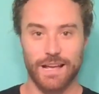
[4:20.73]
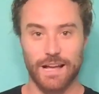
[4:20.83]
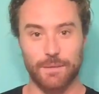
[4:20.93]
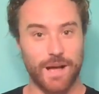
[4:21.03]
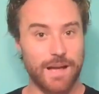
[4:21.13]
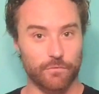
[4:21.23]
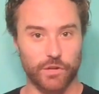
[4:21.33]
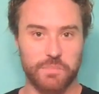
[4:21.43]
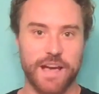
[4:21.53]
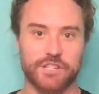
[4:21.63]
I'm
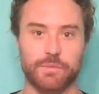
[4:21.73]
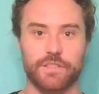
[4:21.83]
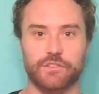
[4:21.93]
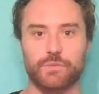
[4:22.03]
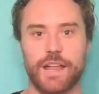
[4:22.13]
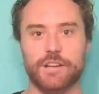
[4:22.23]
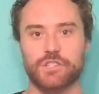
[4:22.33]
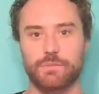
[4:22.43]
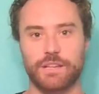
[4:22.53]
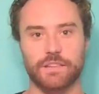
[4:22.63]
really passionate about this one
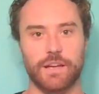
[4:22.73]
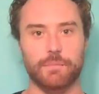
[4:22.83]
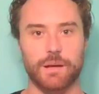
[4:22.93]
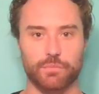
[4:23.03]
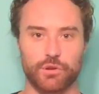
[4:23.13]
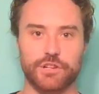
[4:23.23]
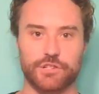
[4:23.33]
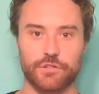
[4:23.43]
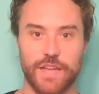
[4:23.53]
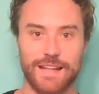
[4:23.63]
actually, because I'm pretty
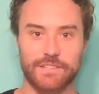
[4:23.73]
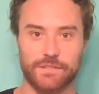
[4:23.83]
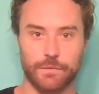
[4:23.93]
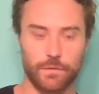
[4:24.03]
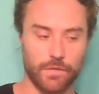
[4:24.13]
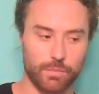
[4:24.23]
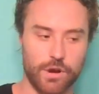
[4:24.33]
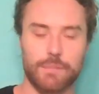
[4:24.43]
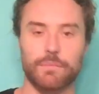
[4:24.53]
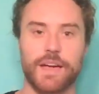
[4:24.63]
sure that's the
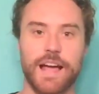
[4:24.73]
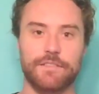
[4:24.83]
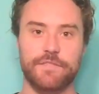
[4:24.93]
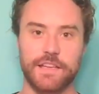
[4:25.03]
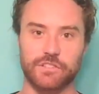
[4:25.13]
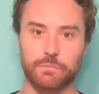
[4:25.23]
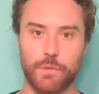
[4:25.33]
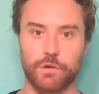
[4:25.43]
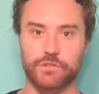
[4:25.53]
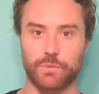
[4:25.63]
problem that I faced
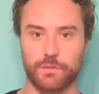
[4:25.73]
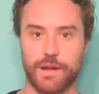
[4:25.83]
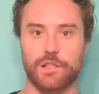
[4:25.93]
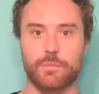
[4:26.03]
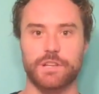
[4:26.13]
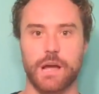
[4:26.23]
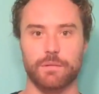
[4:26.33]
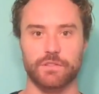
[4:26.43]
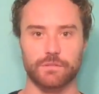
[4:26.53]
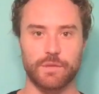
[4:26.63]
most with my low
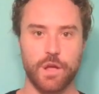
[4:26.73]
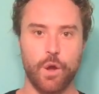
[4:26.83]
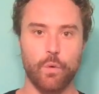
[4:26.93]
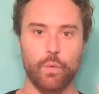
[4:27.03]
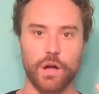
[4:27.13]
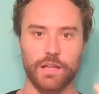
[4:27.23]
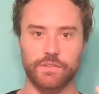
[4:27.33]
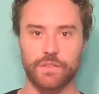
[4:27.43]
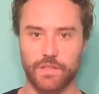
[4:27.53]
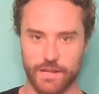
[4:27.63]
metabolism,
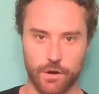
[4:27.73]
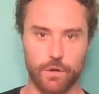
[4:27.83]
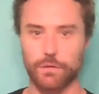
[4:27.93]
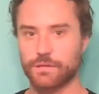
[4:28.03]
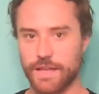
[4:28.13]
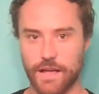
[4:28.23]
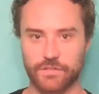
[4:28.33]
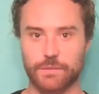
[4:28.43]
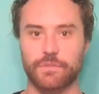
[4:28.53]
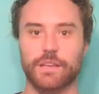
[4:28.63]
was the whole
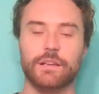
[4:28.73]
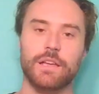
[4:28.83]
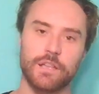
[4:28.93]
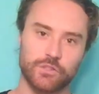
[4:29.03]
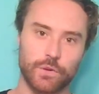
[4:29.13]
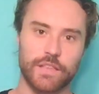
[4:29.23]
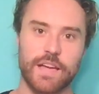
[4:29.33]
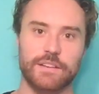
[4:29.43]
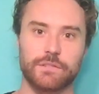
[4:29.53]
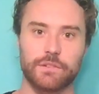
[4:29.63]
calcium thing. So we'll get
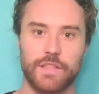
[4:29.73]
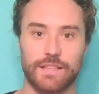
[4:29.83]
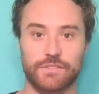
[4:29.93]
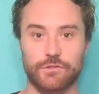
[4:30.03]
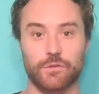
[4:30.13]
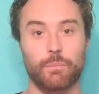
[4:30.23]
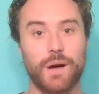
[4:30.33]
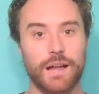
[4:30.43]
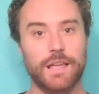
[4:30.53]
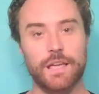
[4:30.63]
to that soon.
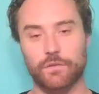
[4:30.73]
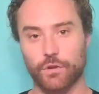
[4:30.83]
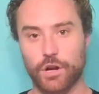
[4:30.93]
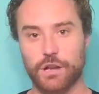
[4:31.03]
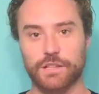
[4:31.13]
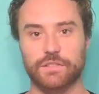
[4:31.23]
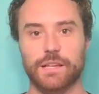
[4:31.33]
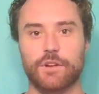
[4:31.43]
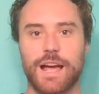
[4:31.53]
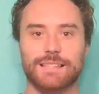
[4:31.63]
But regardless,
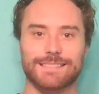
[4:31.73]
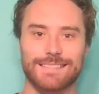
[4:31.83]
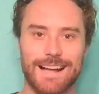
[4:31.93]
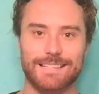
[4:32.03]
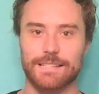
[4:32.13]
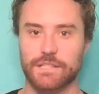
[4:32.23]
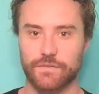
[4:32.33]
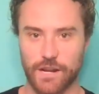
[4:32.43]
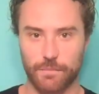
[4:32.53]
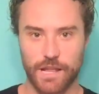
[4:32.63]
liver has lots and lots
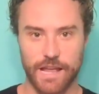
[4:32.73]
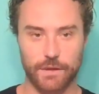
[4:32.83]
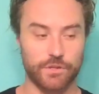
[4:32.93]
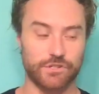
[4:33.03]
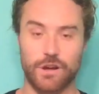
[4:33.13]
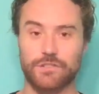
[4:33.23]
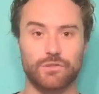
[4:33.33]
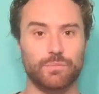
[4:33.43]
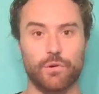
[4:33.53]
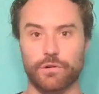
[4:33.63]
of vitamin A, which is
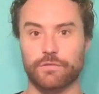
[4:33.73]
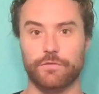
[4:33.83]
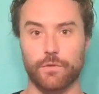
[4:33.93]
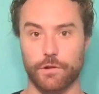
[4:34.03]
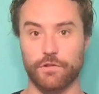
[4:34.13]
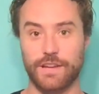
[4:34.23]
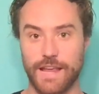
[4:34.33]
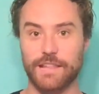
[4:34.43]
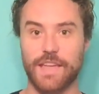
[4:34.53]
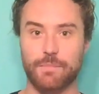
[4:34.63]
also important for
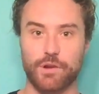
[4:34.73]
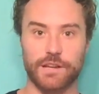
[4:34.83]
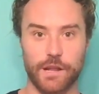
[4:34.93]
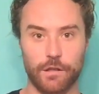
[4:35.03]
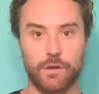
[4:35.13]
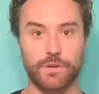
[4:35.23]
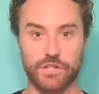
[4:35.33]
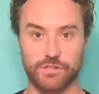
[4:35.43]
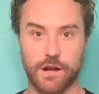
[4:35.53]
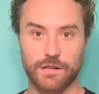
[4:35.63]
creating that pregnenolone we
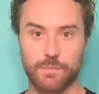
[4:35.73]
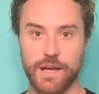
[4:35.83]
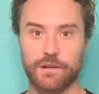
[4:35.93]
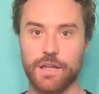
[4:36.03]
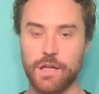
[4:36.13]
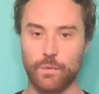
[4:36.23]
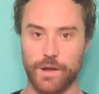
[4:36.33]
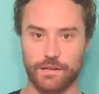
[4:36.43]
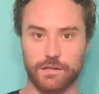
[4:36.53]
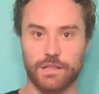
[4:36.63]
just talked about.
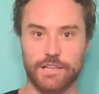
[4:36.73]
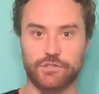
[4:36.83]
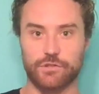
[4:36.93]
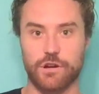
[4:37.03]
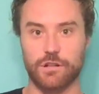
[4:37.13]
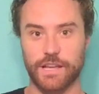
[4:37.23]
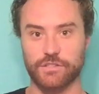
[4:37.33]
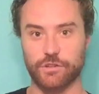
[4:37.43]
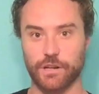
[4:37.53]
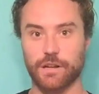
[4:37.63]
When cholesterol
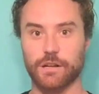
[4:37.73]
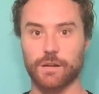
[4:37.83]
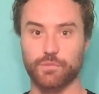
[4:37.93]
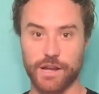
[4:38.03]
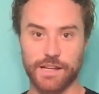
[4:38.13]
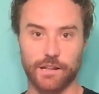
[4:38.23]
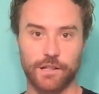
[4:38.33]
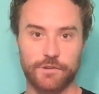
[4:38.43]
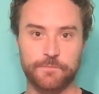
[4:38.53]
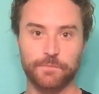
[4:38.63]
gets turned into
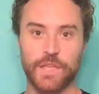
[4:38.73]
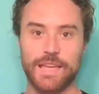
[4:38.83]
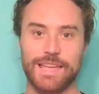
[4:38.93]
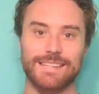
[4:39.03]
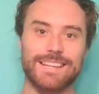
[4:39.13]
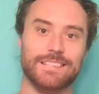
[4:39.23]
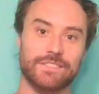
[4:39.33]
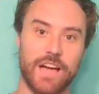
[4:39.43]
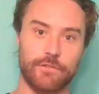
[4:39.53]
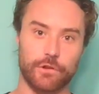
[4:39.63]
pregnenolone, it
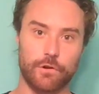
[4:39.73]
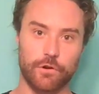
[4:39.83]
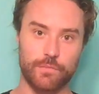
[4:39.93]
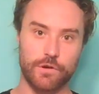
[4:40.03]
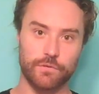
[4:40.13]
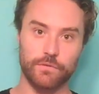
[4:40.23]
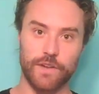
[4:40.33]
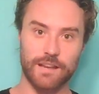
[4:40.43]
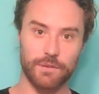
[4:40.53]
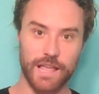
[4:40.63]
needs thyroid hormone,
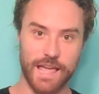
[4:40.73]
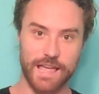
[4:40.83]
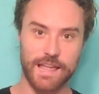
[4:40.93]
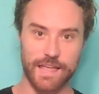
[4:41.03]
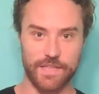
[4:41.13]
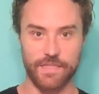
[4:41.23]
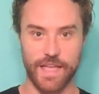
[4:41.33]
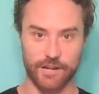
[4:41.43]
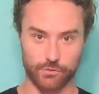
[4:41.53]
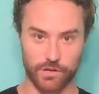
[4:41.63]
vitamin A, and then
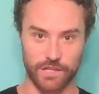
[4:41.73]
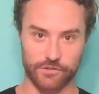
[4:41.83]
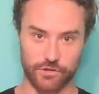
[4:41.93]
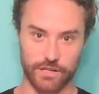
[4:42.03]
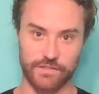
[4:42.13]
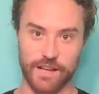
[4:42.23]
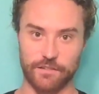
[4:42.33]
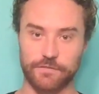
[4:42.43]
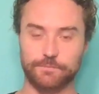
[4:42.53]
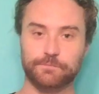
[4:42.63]
the actual cholesterol
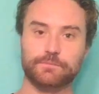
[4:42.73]
itself.